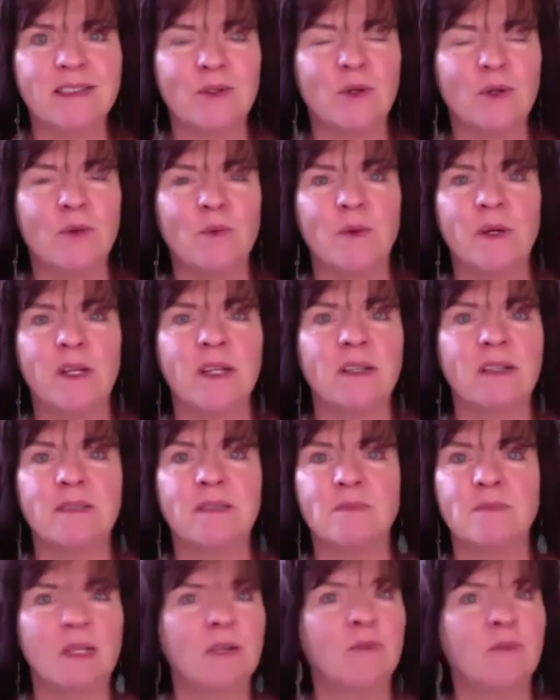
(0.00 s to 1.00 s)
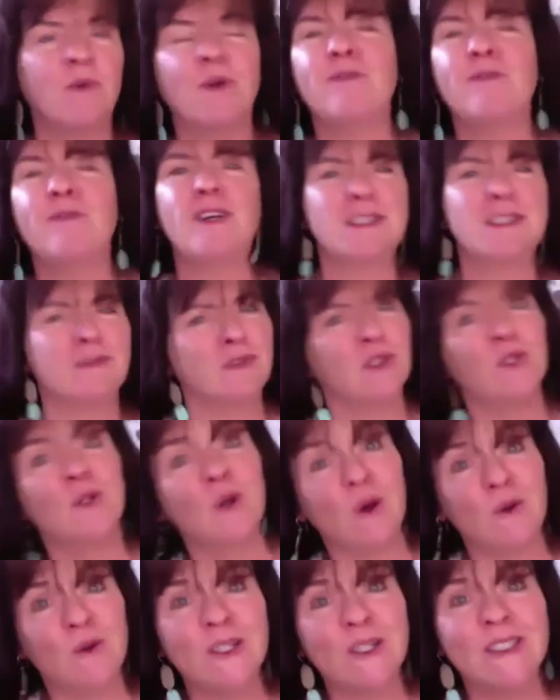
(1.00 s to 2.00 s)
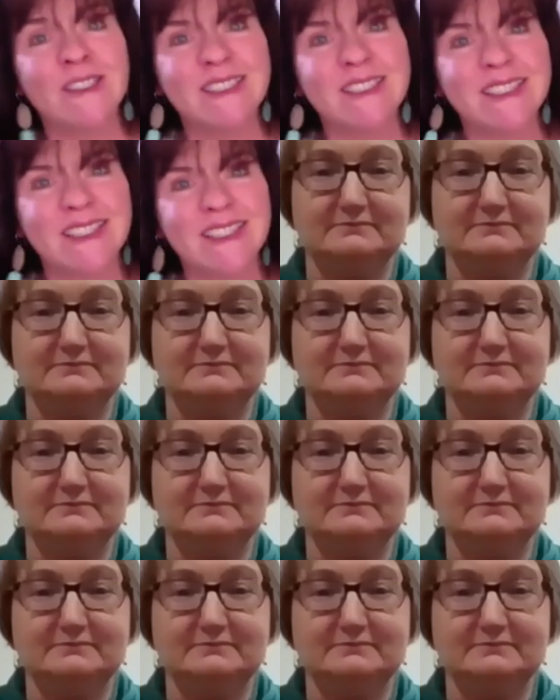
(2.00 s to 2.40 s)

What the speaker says: or what advice have you got, Ros?